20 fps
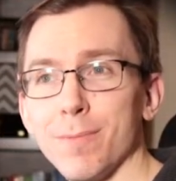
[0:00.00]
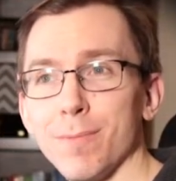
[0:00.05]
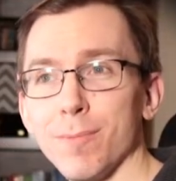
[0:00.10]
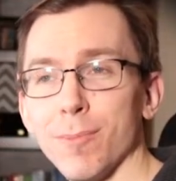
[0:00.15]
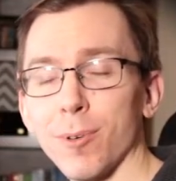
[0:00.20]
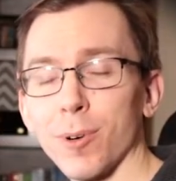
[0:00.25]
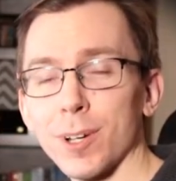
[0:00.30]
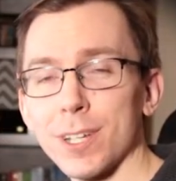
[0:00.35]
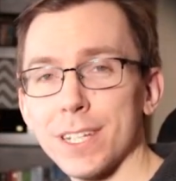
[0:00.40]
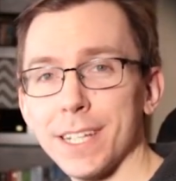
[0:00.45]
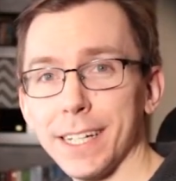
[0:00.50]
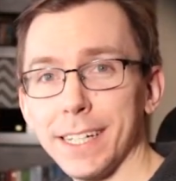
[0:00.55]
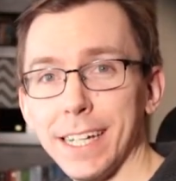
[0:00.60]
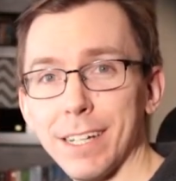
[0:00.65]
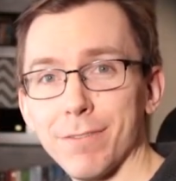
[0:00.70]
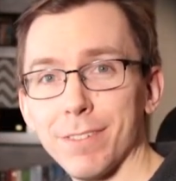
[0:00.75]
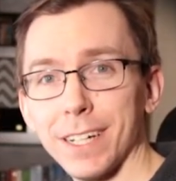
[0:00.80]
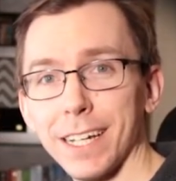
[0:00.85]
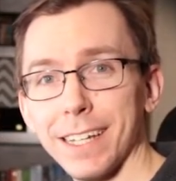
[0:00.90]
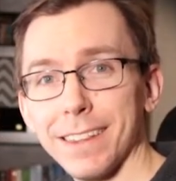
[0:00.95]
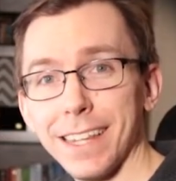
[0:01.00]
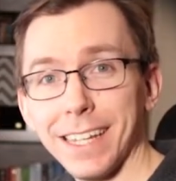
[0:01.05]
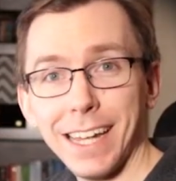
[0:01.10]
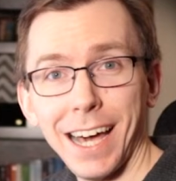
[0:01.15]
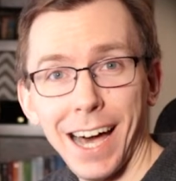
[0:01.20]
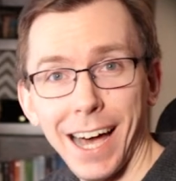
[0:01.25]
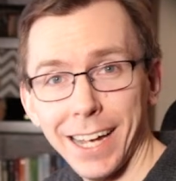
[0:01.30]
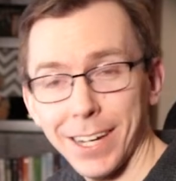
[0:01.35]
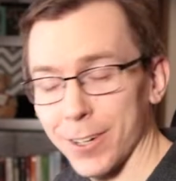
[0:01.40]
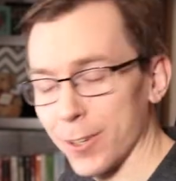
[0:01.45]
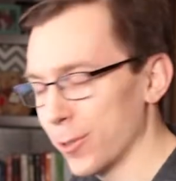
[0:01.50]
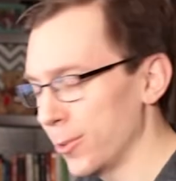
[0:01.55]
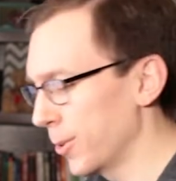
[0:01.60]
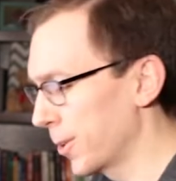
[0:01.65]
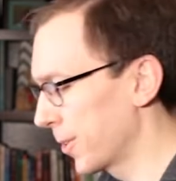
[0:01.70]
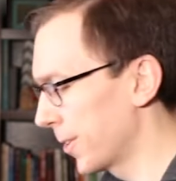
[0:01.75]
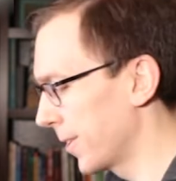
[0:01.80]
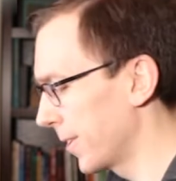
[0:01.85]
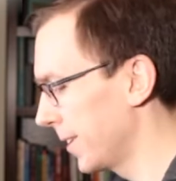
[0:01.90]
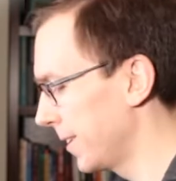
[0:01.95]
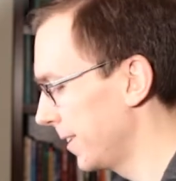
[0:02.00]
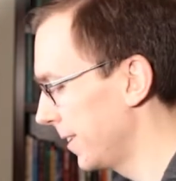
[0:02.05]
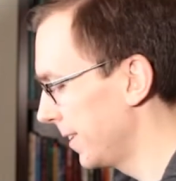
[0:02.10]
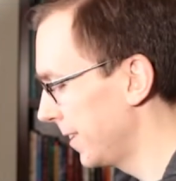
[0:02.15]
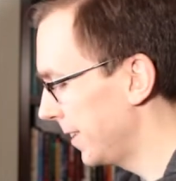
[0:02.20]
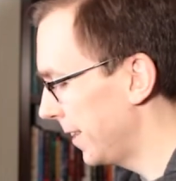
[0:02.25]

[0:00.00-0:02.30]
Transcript: more significant than higher order